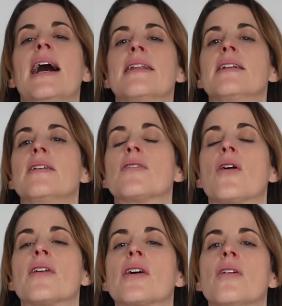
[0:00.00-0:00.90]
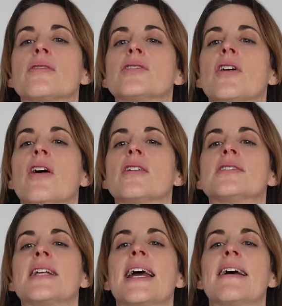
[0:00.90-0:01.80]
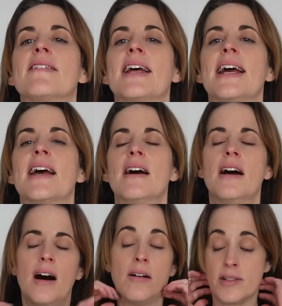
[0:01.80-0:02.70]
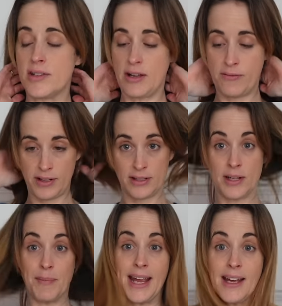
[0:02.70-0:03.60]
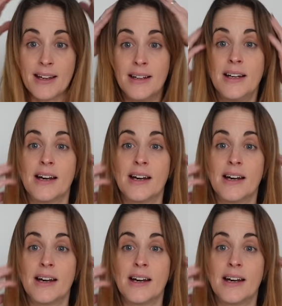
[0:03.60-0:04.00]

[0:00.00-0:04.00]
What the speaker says: and then you've got the contrast here and here. Oh, it's so fun to make.